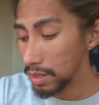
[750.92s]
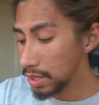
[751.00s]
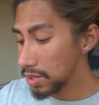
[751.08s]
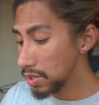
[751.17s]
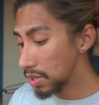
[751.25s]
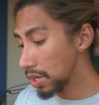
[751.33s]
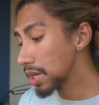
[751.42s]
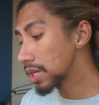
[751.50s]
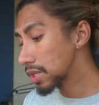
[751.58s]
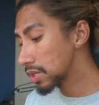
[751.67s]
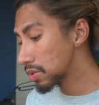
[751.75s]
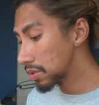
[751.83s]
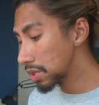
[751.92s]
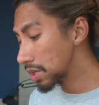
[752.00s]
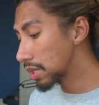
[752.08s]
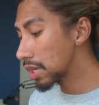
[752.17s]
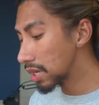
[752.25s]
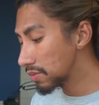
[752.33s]
The Cancerian and the
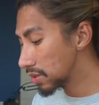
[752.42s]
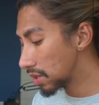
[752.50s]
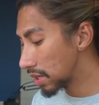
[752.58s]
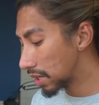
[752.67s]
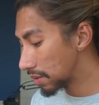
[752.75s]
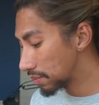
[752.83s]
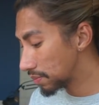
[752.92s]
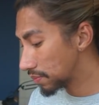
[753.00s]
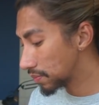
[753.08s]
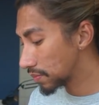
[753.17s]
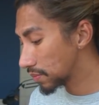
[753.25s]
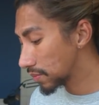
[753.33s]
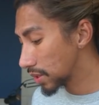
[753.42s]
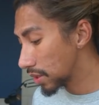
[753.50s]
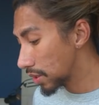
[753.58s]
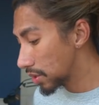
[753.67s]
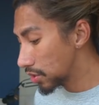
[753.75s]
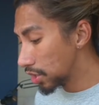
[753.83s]
Tyrrhenian loves you a lot.
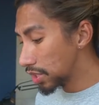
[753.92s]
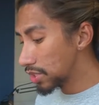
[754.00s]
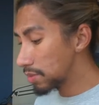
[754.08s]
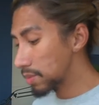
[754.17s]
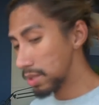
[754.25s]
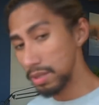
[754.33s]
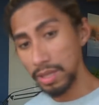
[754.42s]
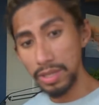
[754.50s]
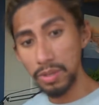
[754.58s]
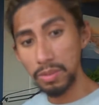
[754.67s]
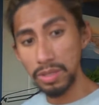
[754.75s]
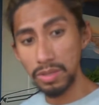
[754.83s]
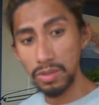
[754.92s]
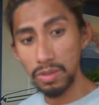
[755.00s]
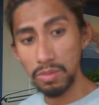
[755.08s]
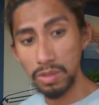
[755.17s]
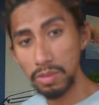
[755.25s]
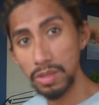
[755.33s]
Judgment, the Leo wants to
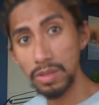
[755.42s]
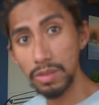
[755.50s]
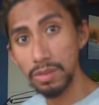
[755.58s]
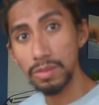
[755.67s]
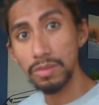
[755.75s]
commit with you.